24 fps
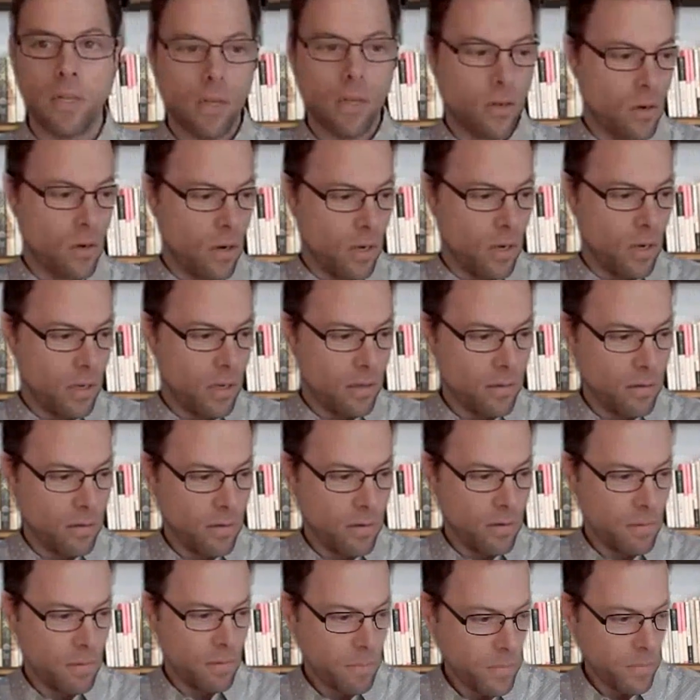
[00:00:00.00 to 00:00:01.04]
ready,
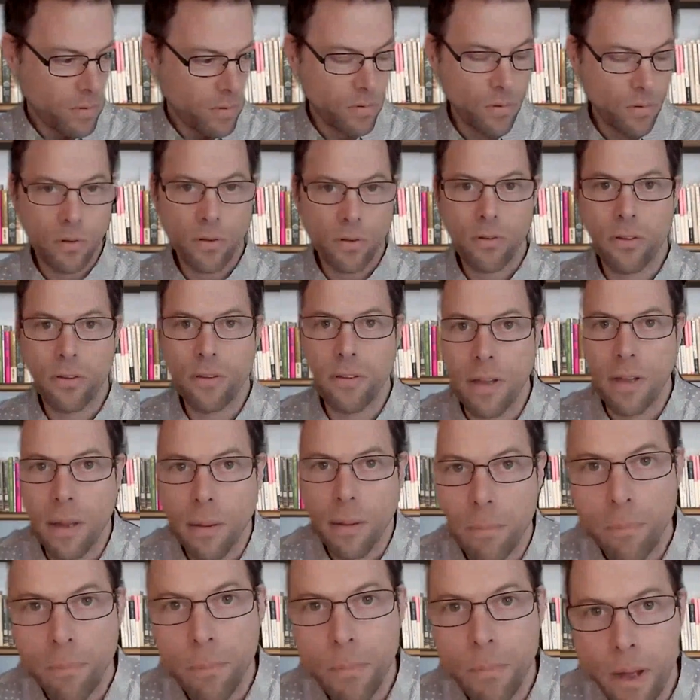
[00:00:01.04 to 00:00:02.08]
colleagues. So this is
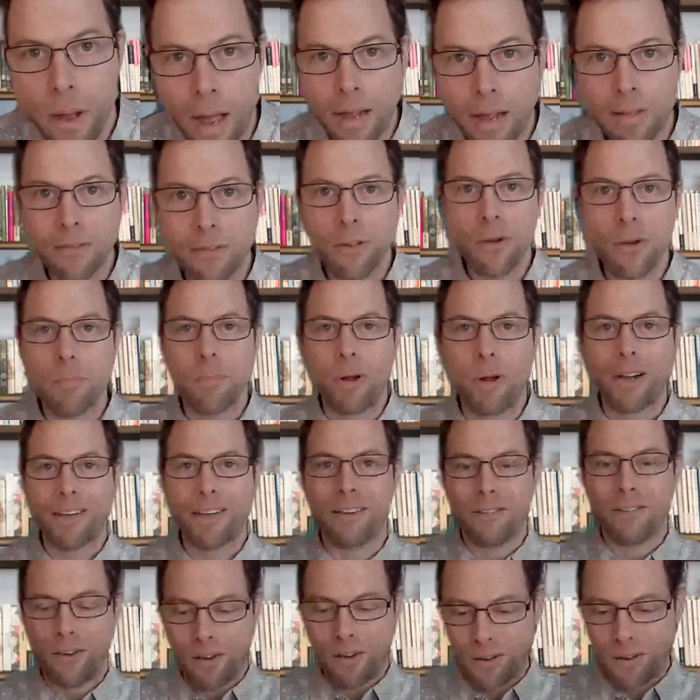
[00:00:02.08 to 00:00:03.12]
a hands-on
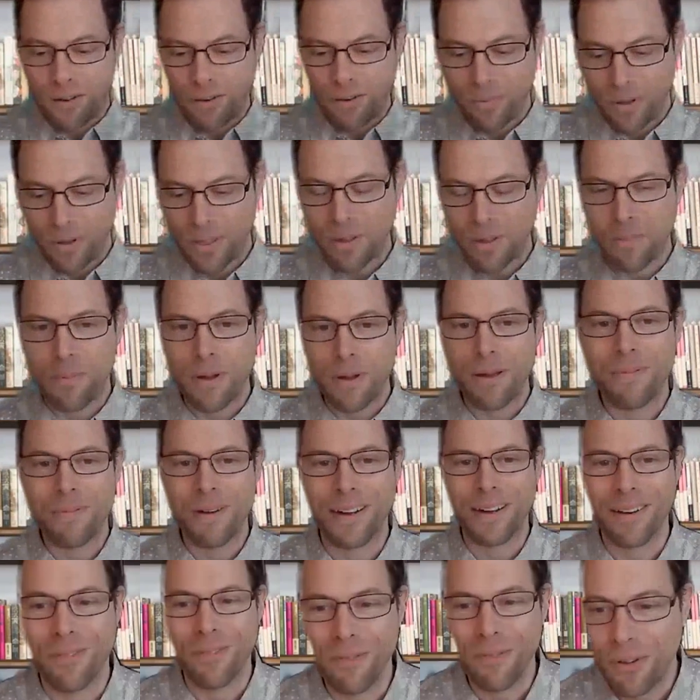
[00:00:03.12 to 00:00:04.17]
practice on with your
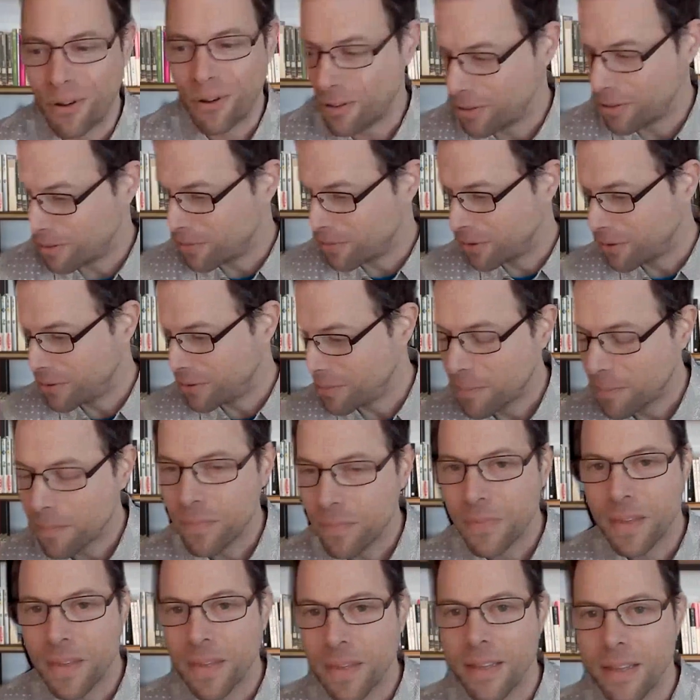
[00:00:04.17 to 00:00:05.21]
paper in front of you
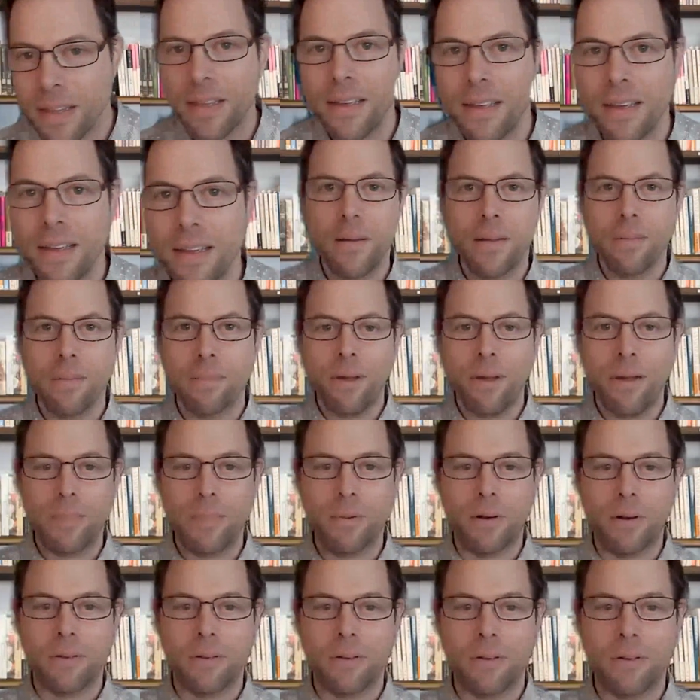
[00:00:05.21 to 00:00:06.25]

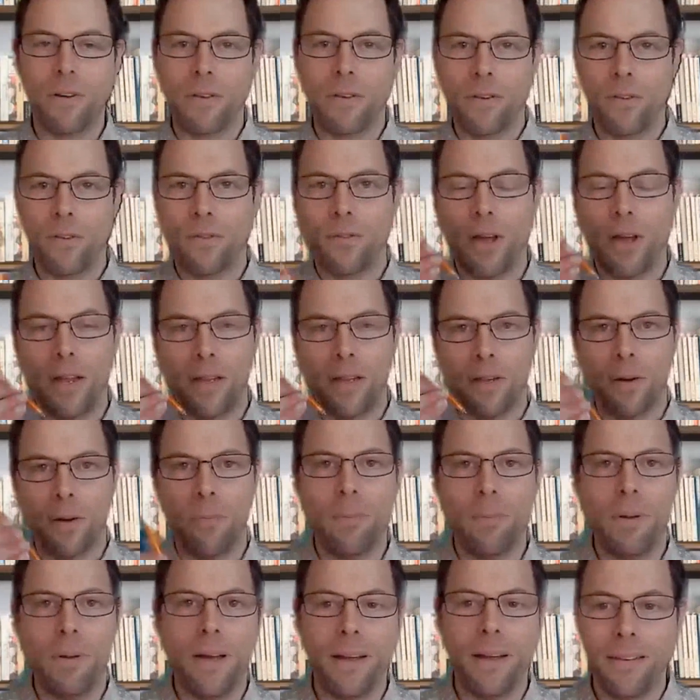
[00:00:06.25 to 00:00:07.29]
and
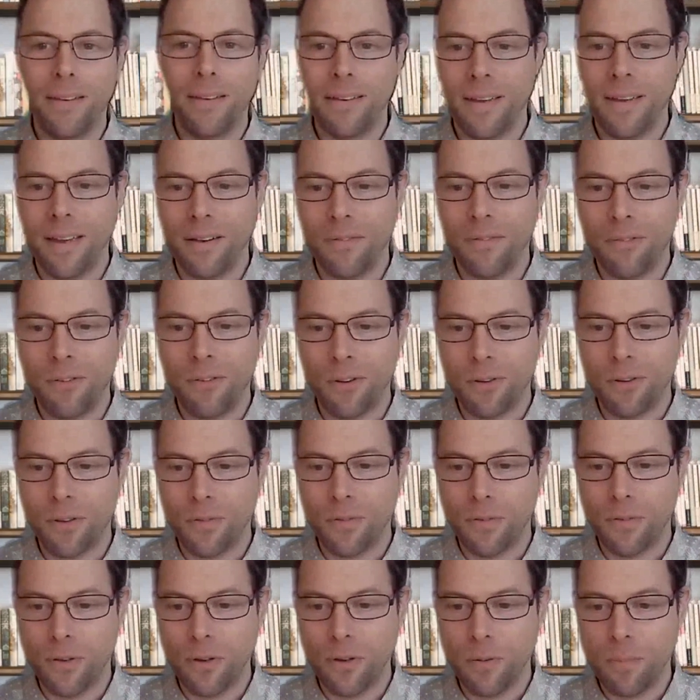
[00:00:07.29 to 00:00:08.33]
your pen in front
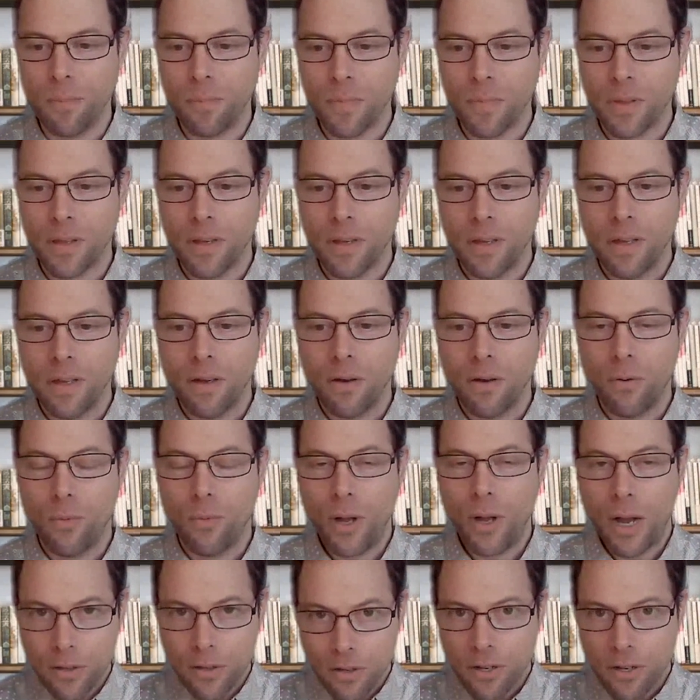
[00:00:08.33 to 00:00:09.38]
of you.
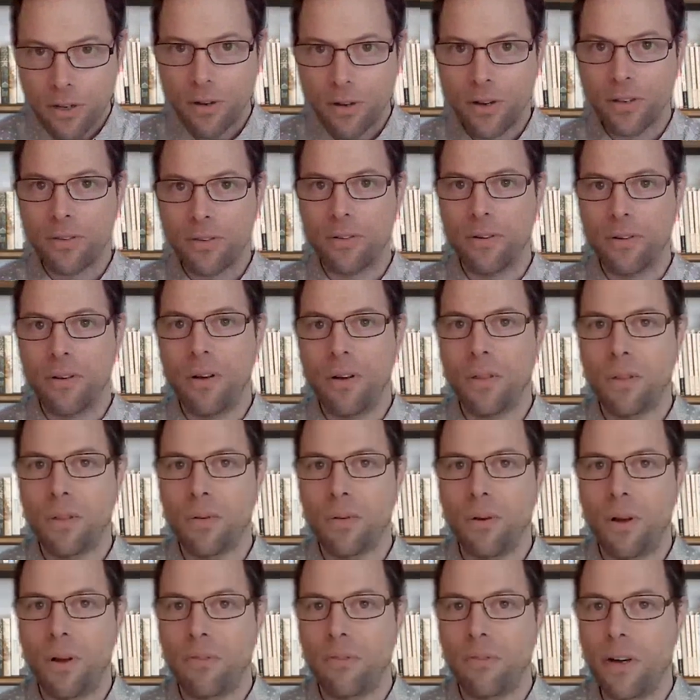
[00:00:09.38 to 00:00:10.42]
We're actually going to go
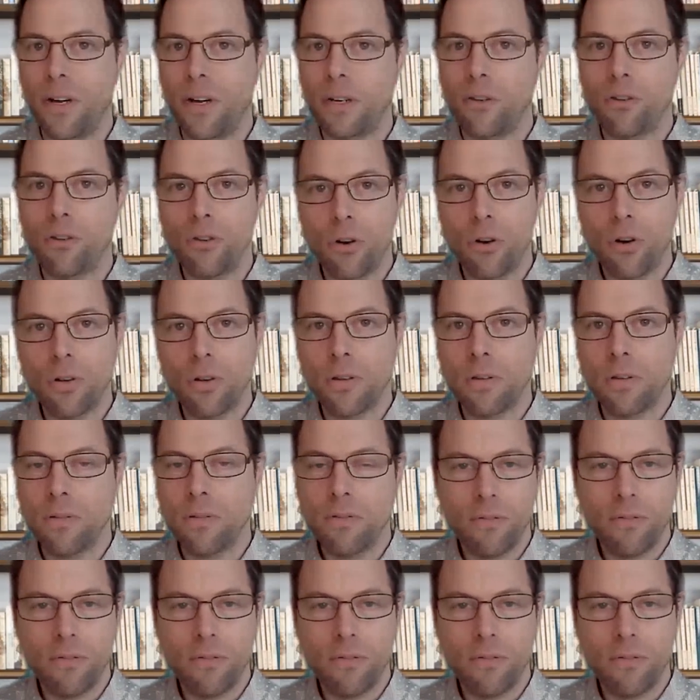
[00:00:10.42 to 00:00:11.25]
through a very short